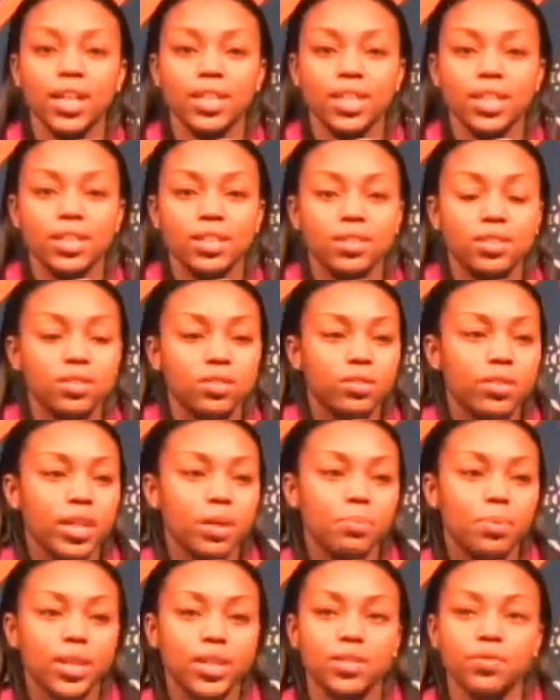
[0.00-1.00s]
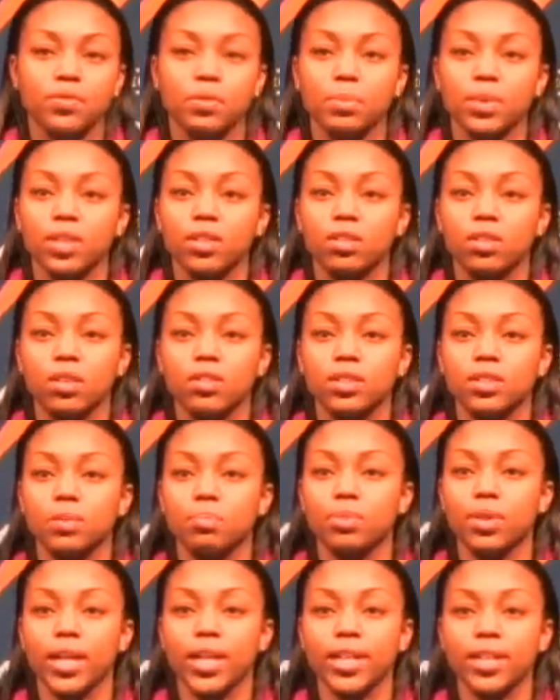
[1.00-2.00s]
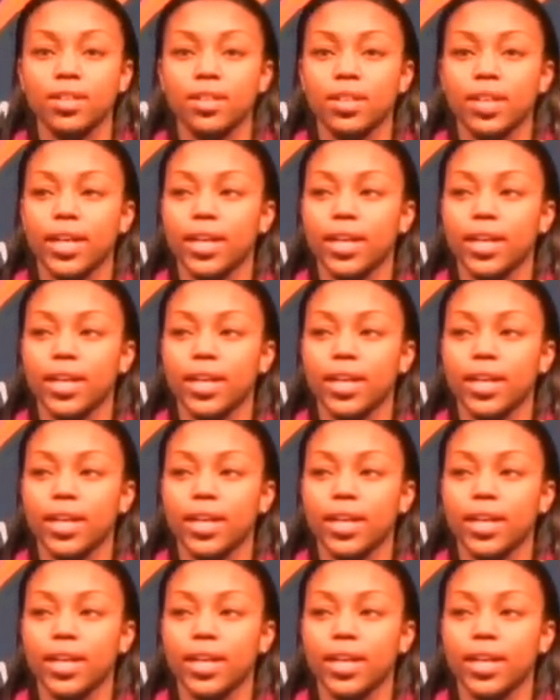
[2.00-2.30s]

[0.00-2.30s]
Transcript: I think this is a great place for me to grow as a player.